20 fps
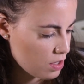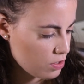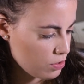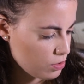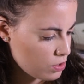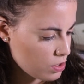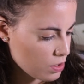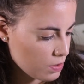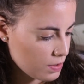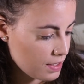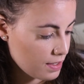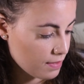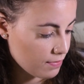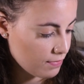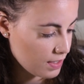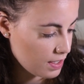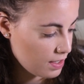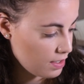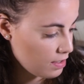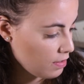you showed in the
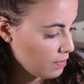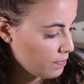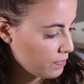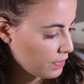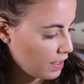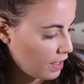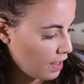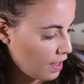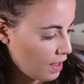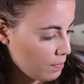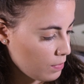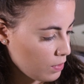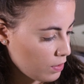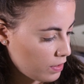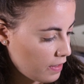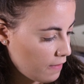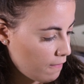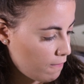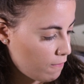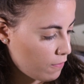video? I am
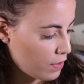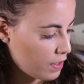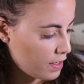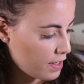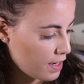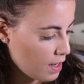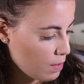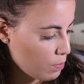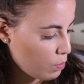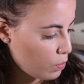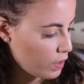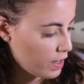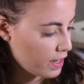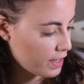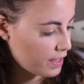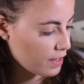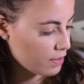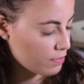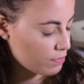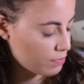looking for an app where I
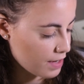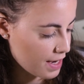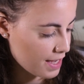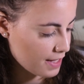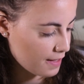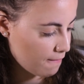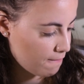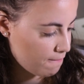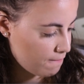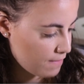can write